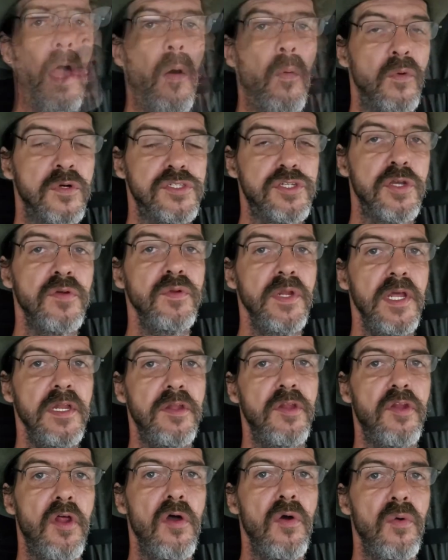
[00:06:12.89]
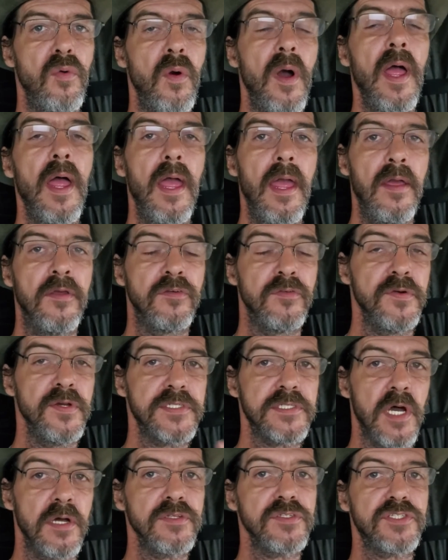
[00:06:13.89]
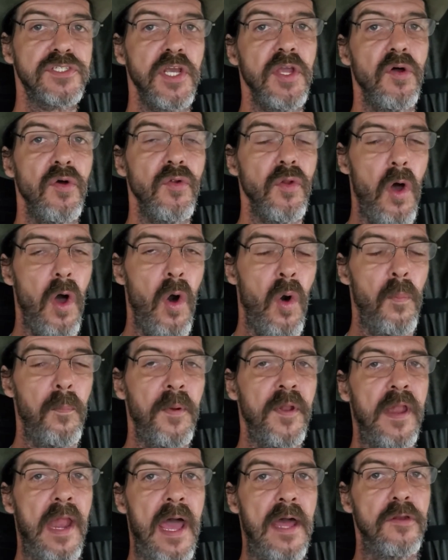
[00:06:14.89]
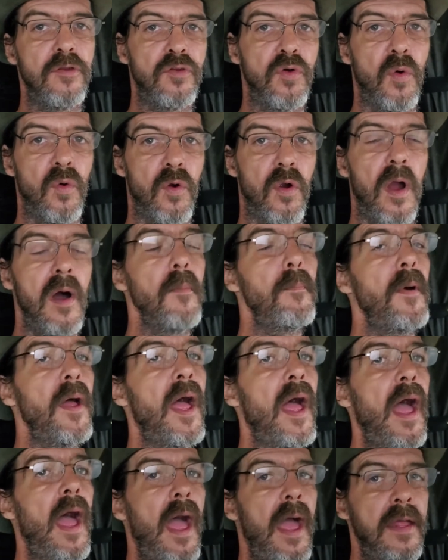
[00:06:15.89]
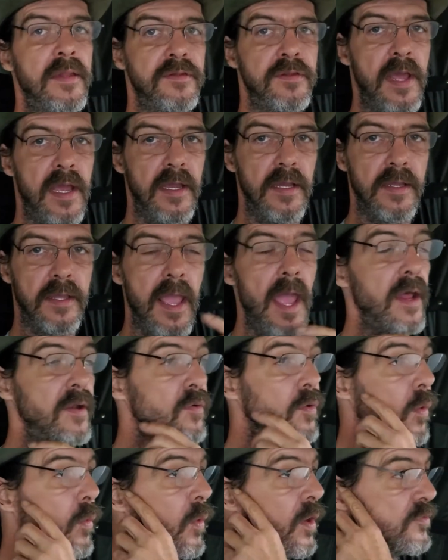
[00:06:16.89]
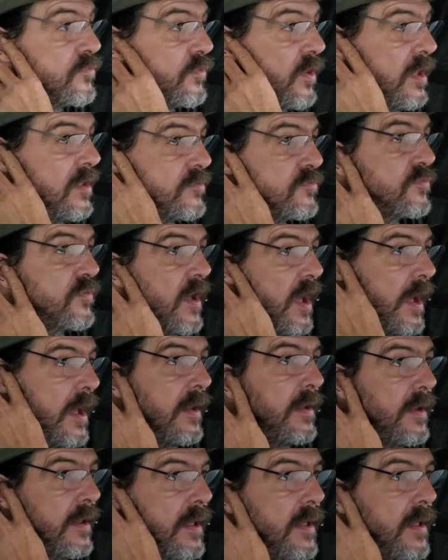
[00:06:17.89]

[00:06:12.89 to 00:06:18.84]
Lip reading: What you need to do is, if it's unsealed, open that door up and take a gander at what's inside.